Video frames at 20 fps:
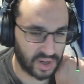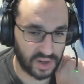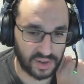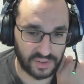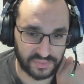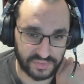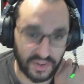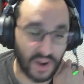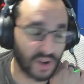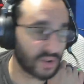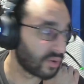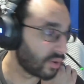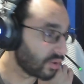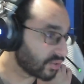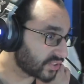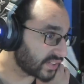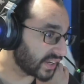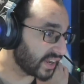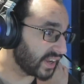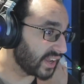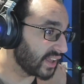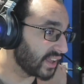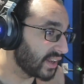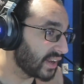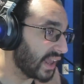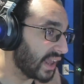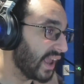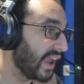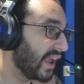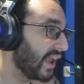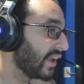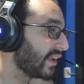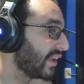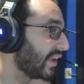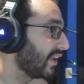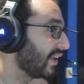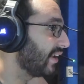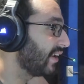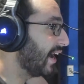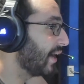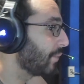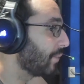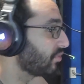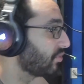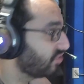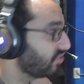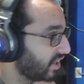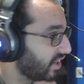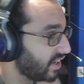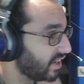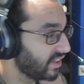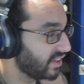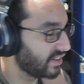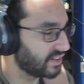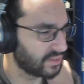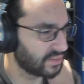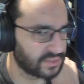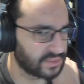Fog rolls in and kidnaps Jane.